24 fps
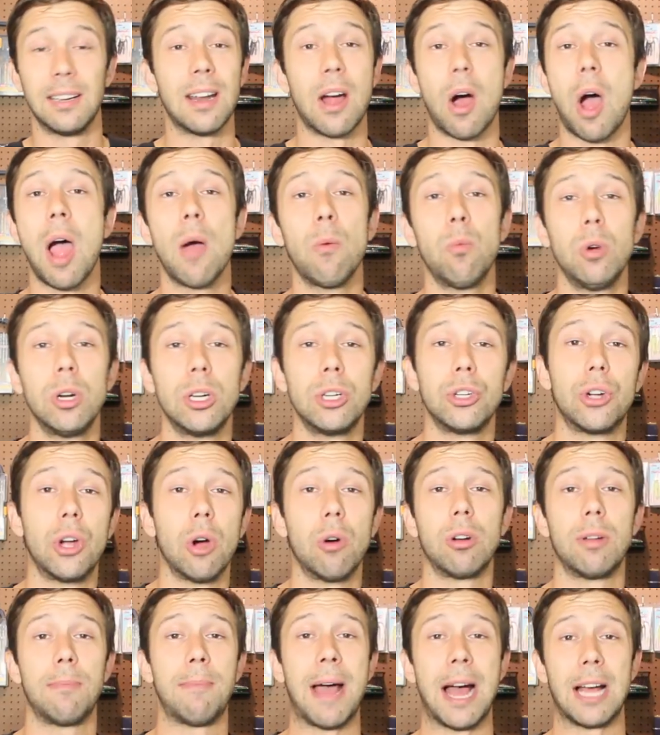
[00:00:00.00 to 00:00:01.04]
Now, I wouldn't
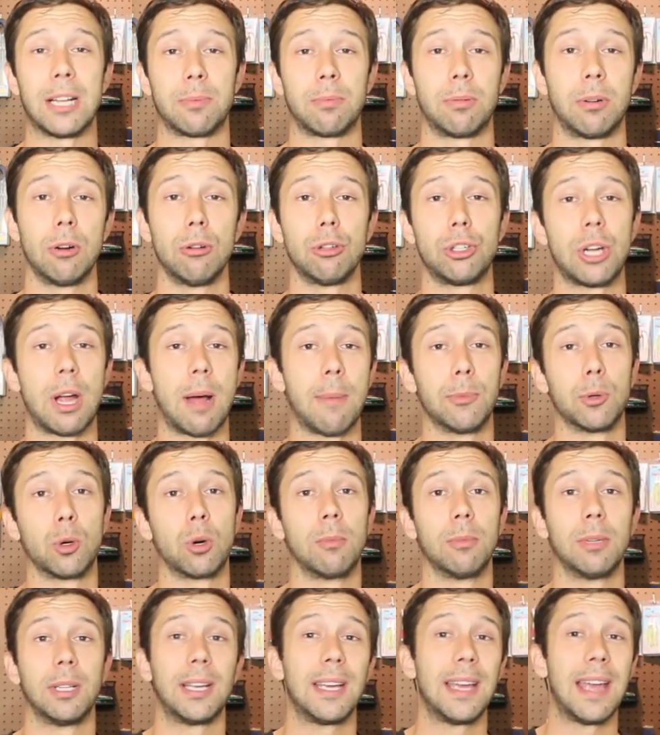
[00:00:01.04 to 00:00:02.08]
go to Bass Pro Shop
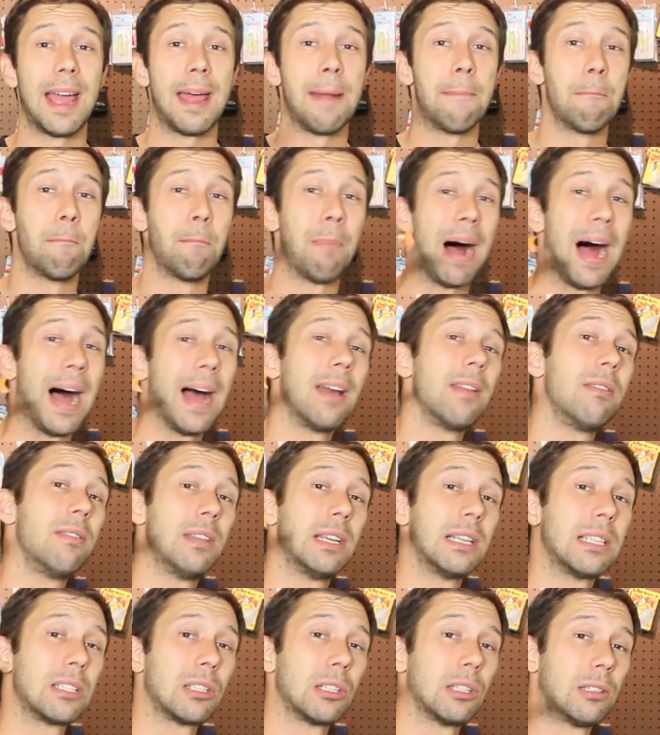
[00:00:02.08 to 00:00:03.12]
normally and buy
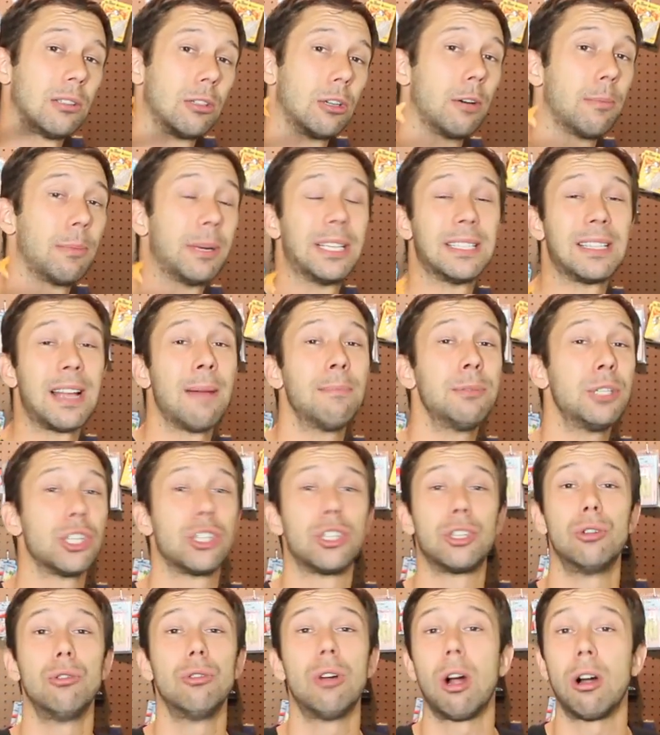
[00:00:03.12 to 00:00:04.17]
this lure because I'm
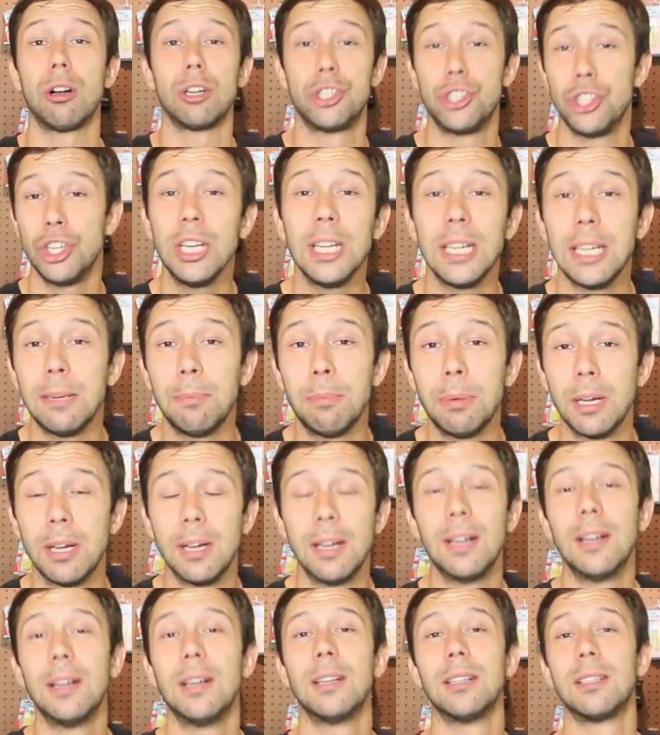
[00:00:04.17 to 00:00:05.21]
just too darn cheap
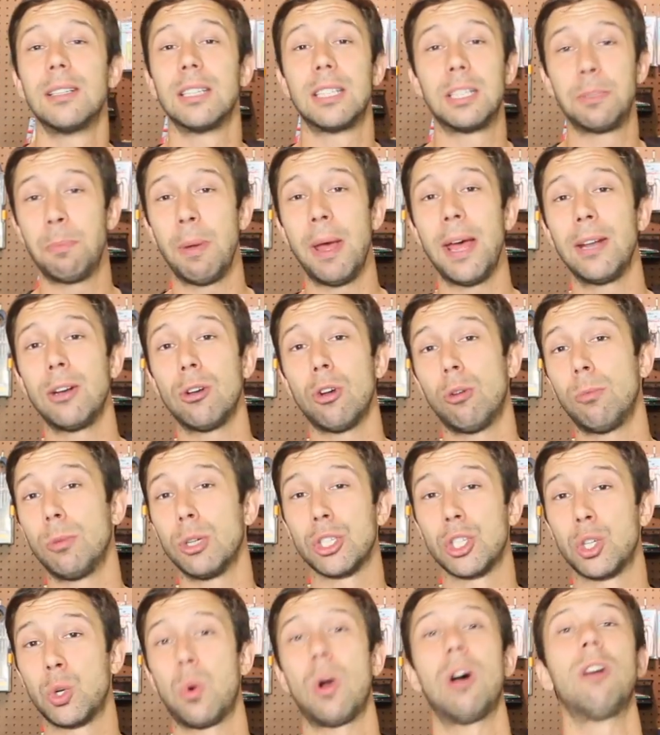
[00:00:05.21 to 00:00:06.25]
to spend
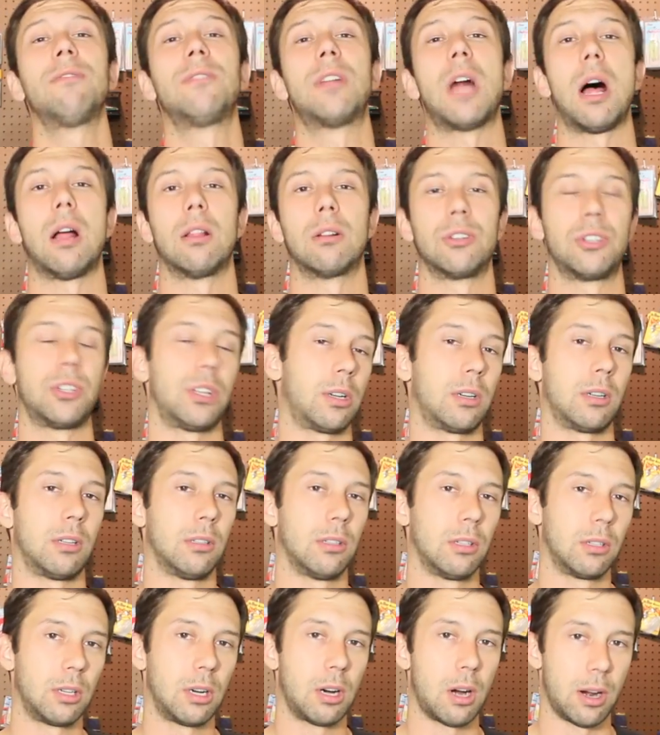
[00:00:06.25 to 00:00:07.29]
almost $12 on a
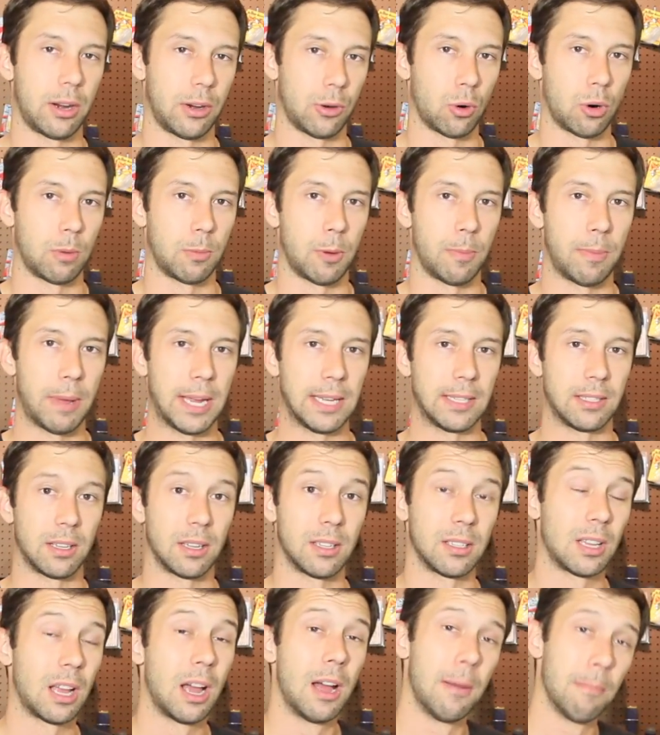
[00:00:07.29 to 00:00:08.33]
lure on a normal
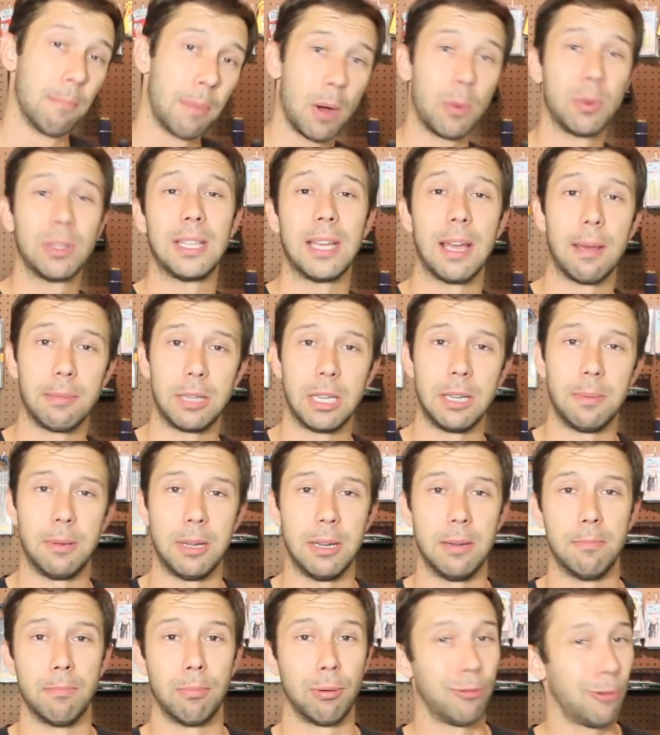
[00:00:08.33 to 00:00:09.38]
basis. But with the
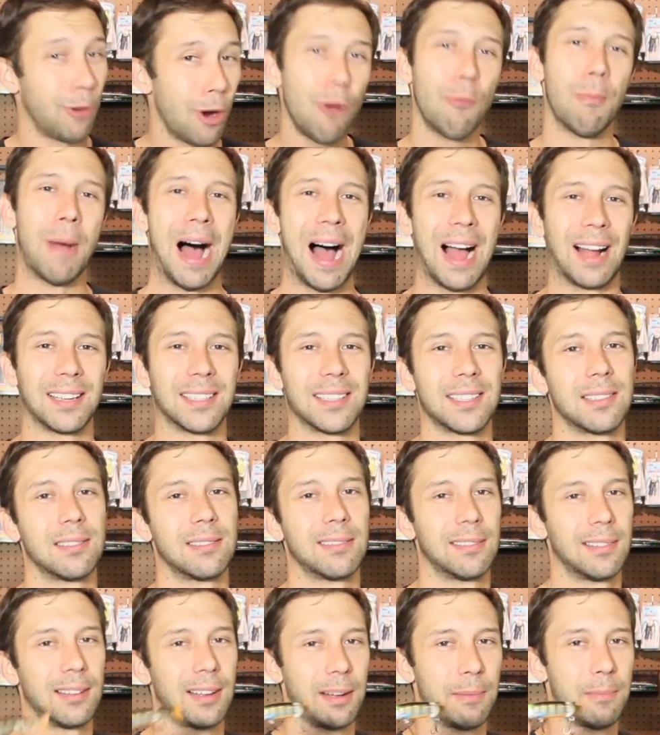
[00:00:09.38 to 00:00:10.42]
MTB Pro
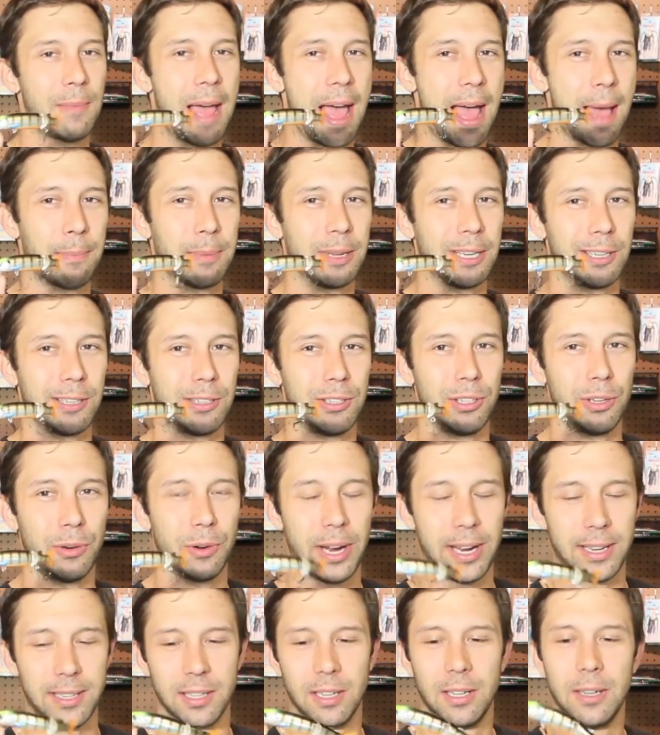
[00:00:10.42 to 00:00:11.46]
box, I'm happy to
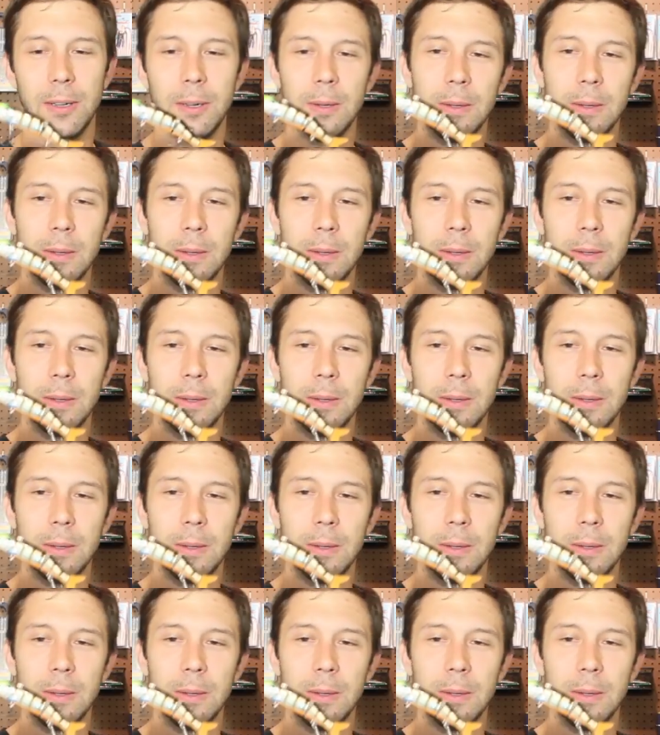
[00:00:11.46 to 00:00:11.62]
do it.